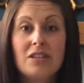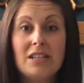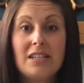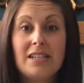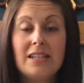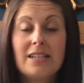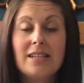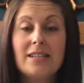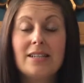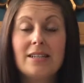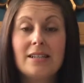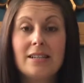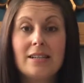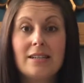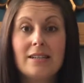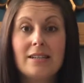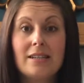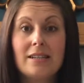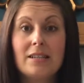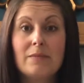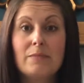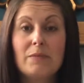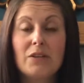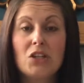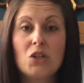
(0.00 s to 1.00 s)
the
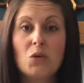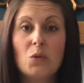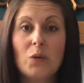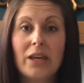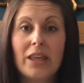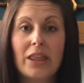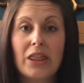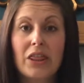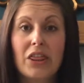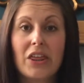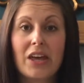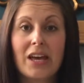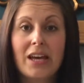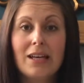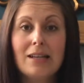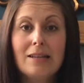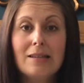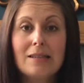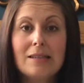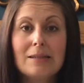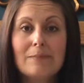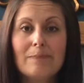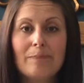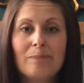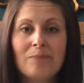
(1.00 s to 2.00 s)
distances between
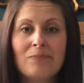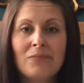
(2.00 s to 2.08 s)
things.